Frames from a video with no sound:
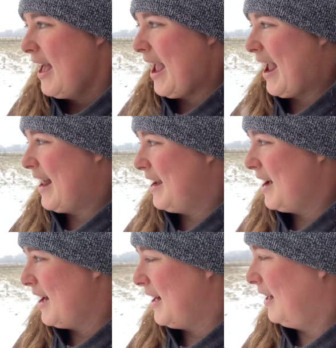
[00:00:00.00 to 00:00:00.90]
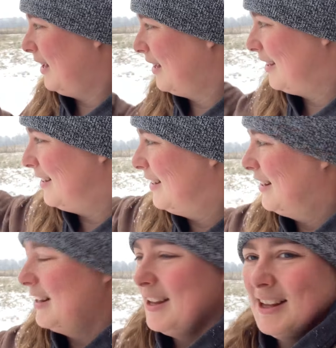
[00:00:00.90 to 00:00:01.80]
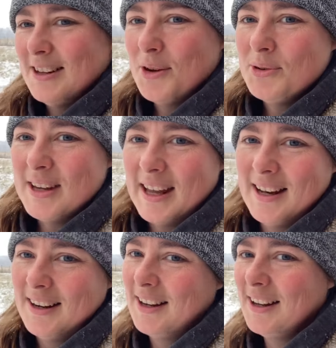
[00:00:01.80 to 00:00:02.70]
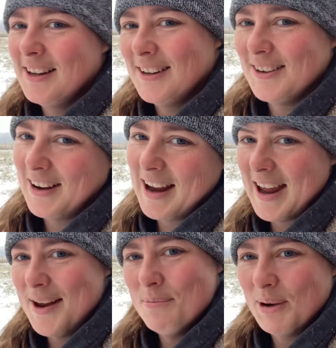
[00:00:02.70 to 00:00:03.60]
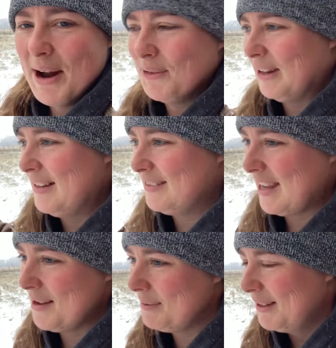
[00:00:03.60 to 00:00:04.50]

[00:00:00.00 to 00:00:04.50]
And uh, no dead gray brown landscape.